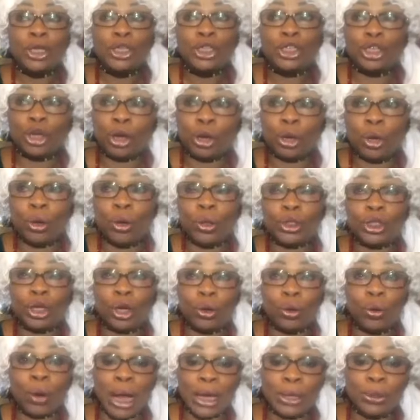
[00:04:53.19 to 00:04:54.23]

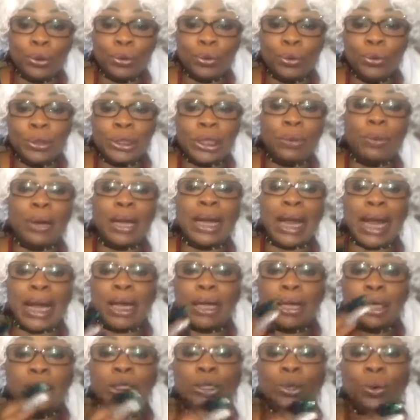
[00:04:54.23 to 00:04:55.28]
Shango and Ogun, they were
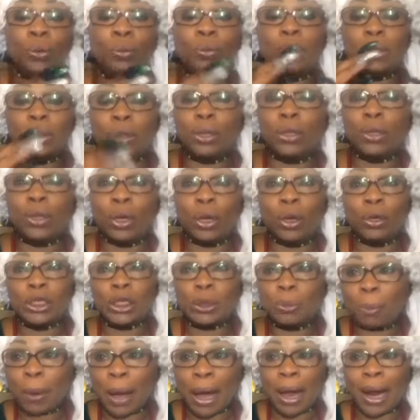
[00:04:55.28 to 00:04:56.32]
like,
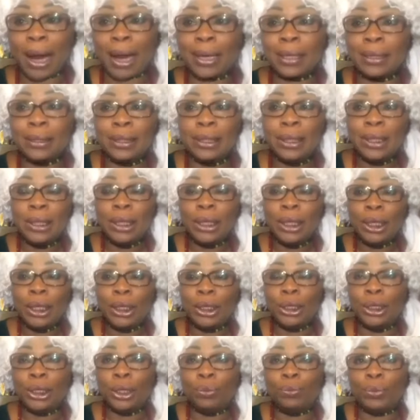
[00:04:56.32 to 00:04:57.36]
close pal,
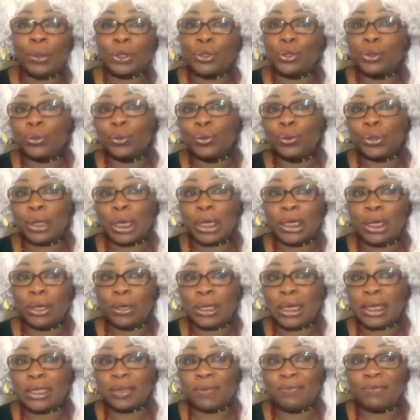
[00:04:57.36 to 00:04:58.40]
but you could,
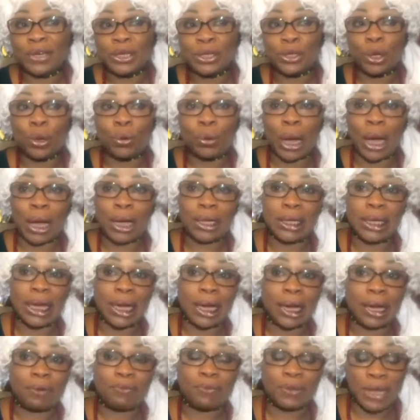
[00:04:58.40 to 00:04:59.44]
there's a video
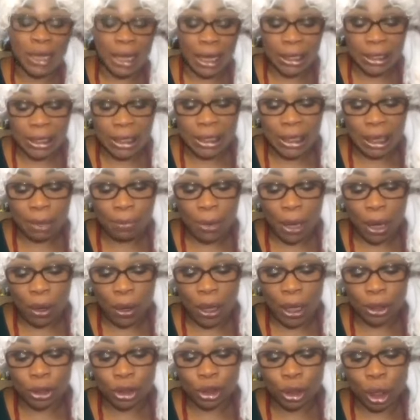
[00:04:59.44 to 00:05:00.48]
I think I did
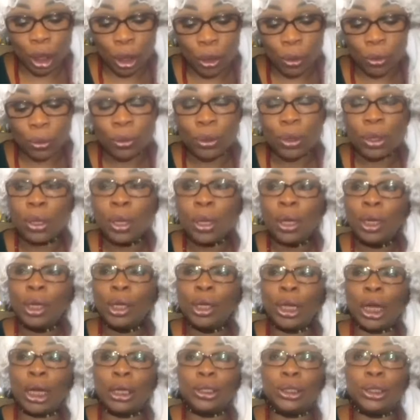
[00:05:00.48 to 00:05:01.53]
about Shango
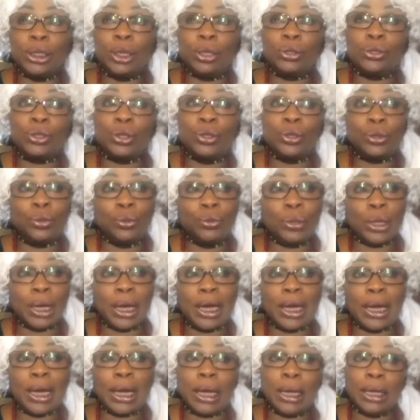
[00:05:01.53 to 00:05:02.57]
you know, so you could
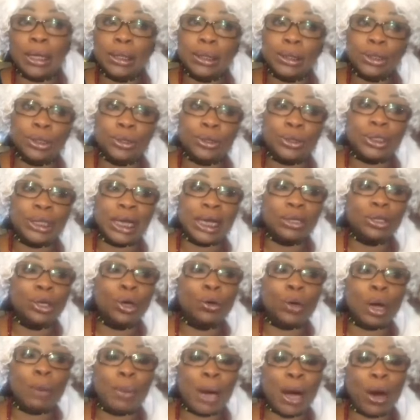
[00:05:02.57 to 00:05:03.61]
check
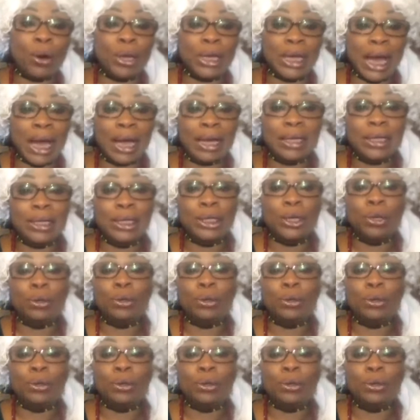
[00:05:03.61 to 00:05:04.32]
know about Oya, you